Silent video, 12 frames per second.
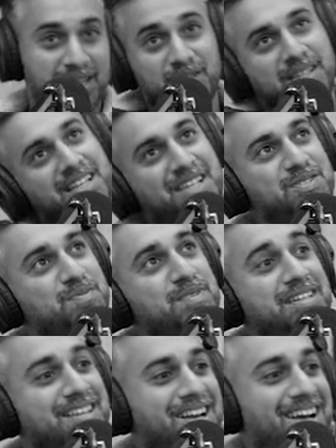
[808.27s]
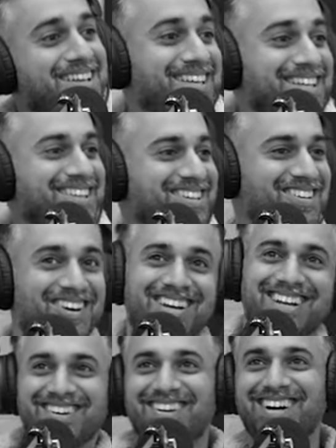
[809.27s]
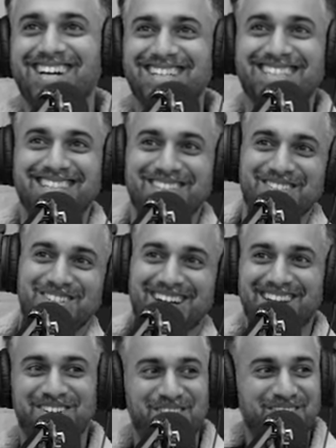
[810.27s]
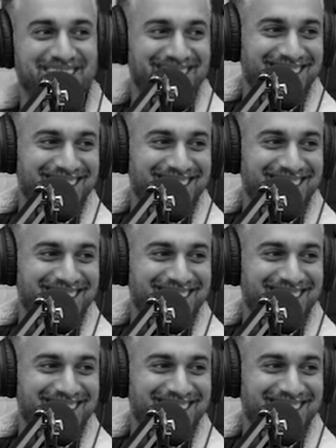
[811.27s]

And then there's me, the tiny little guy. I was like, oh, hello.